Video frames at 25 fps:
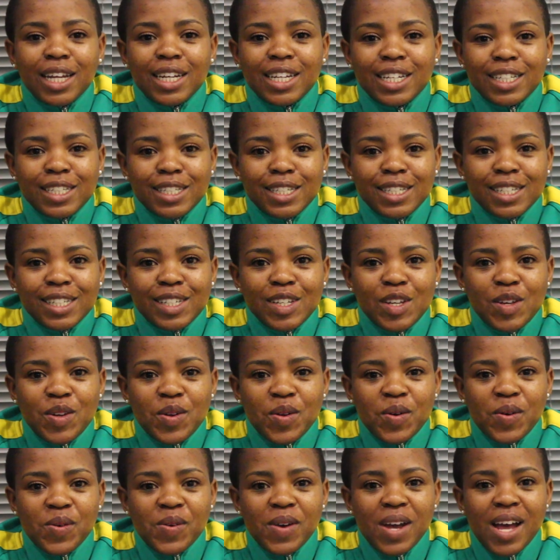in it, you
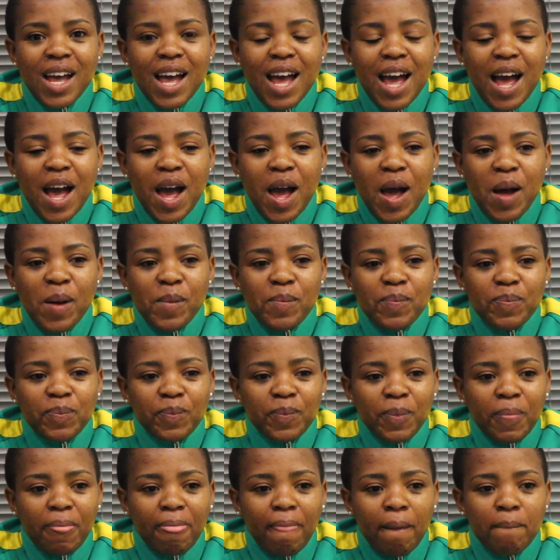know,
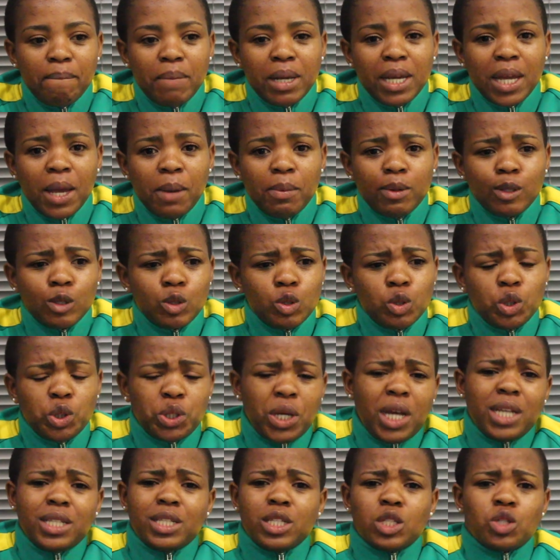being able to
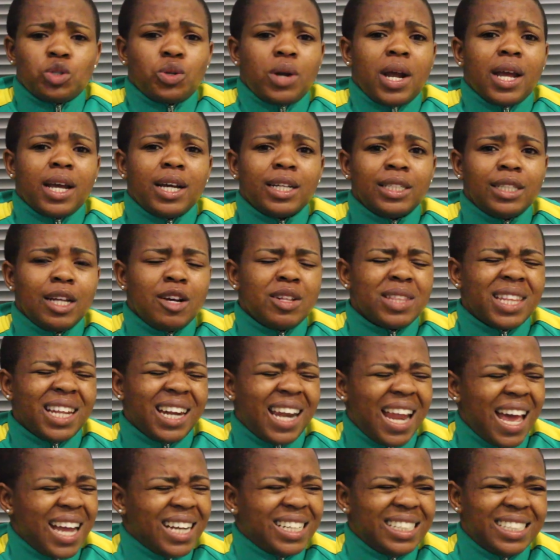chase a striker down the
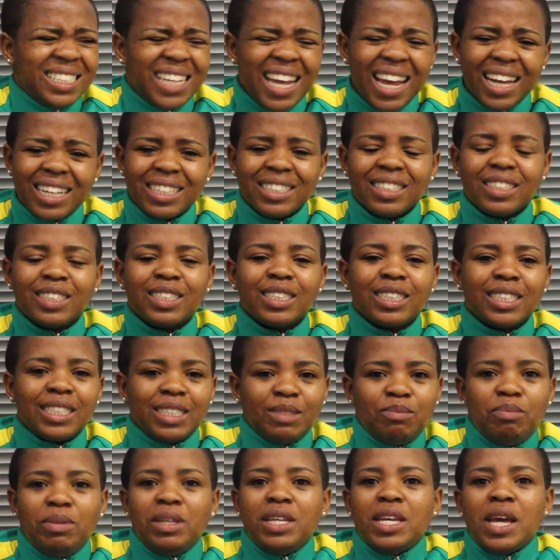line, tackle,
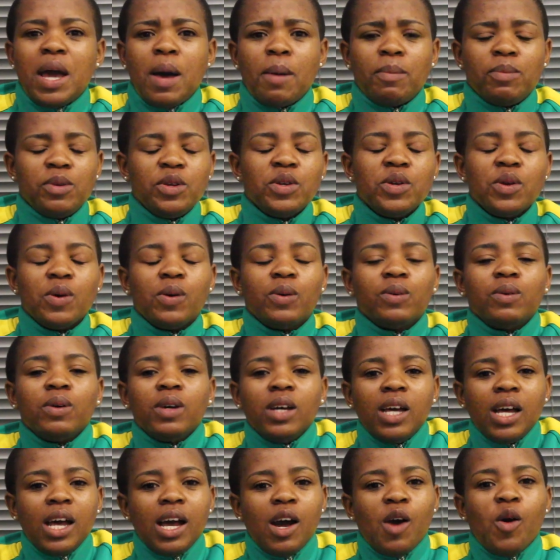be up, you know,
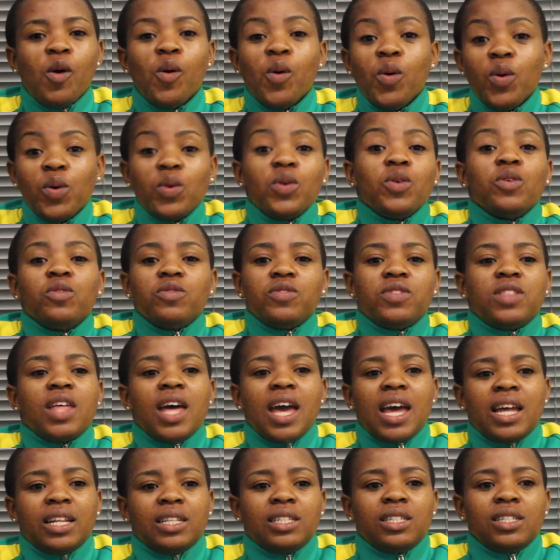all of
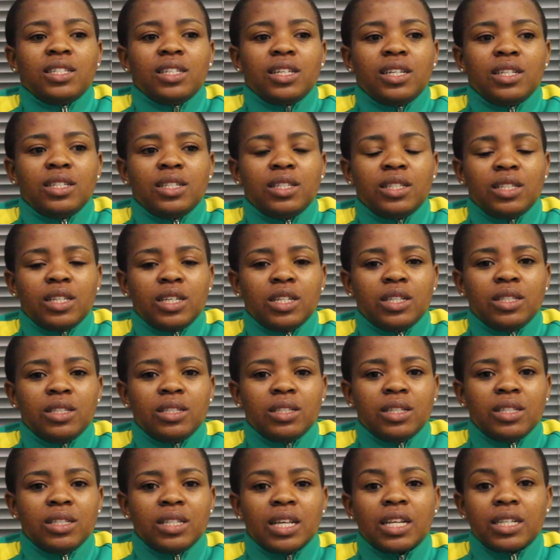that
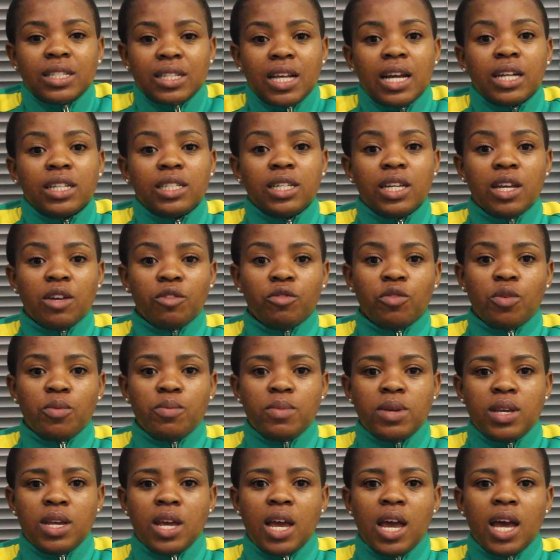is exciting for
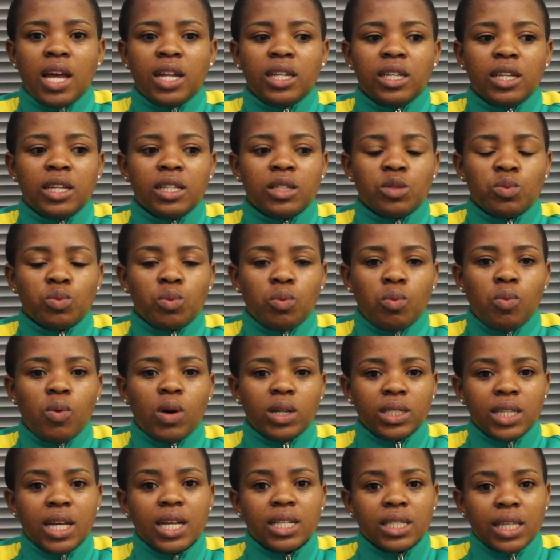me. And it's
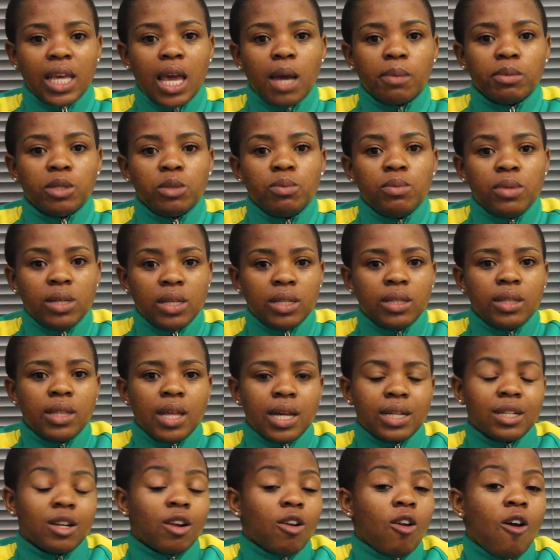what has kept me
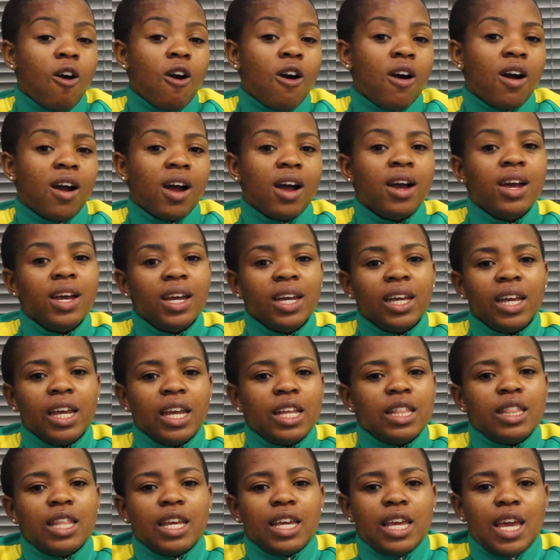that long
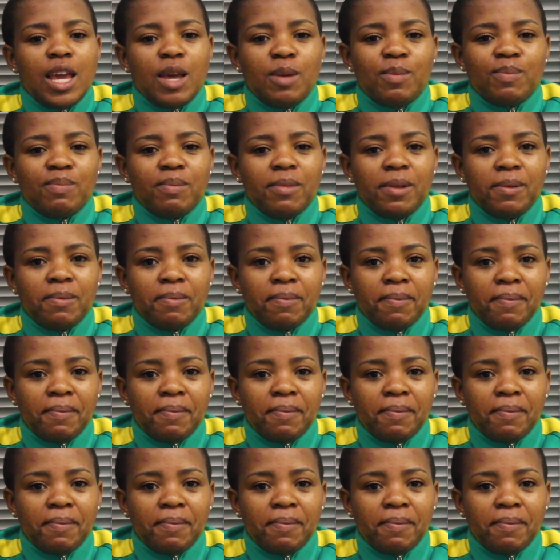in the game.